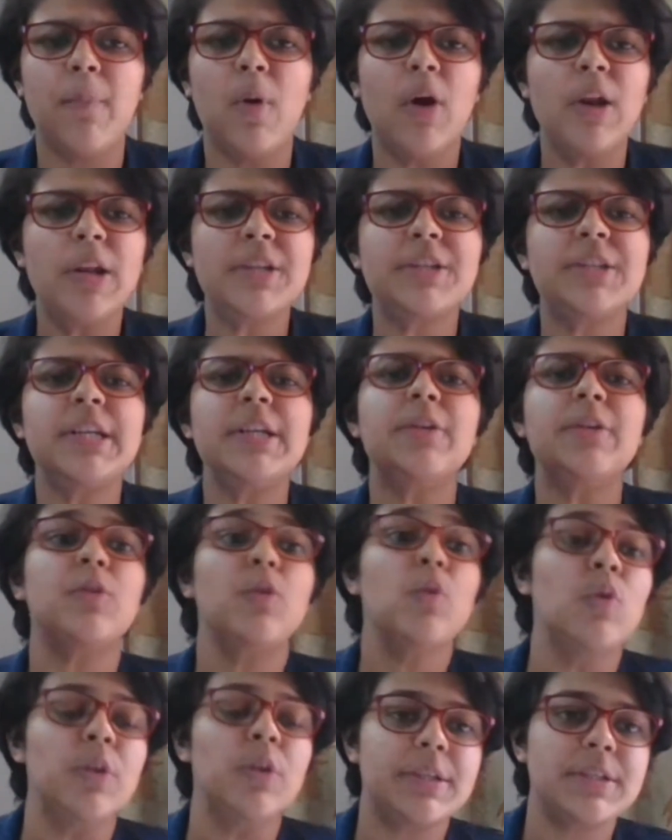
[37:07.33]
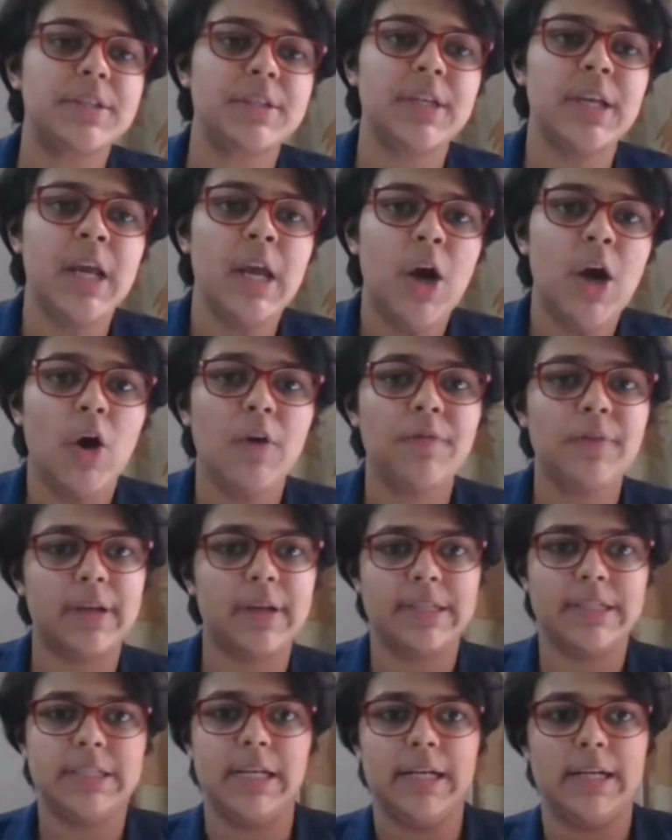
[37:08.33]
policy rules of
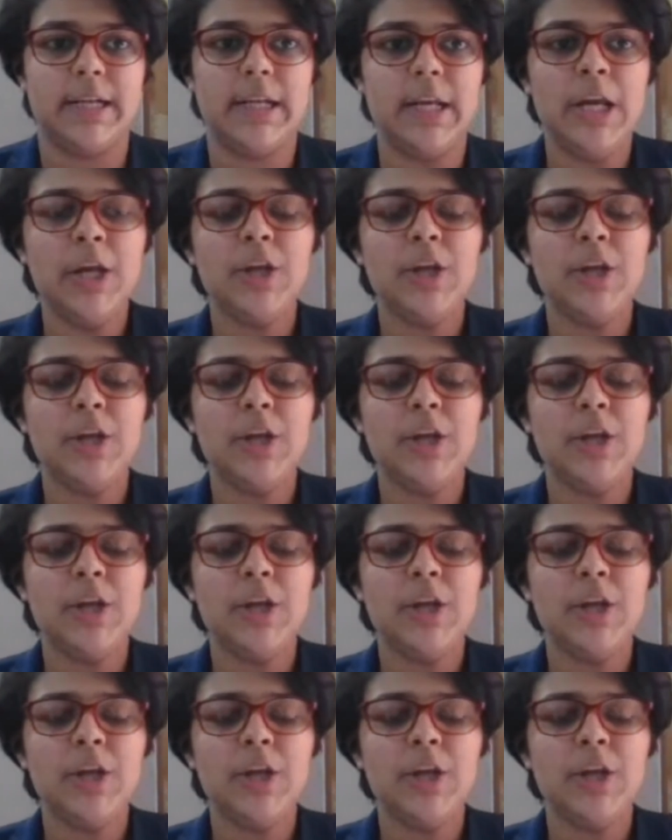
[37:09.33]
consent.